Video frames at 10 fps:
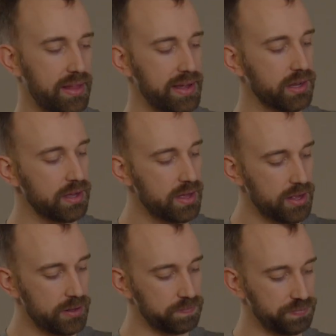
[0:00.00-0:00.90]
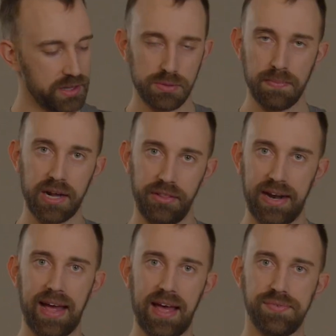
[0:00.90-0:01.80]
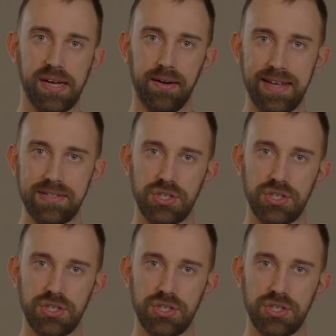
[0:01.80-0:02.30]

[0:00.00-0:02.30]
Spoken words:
like. This model that I have here is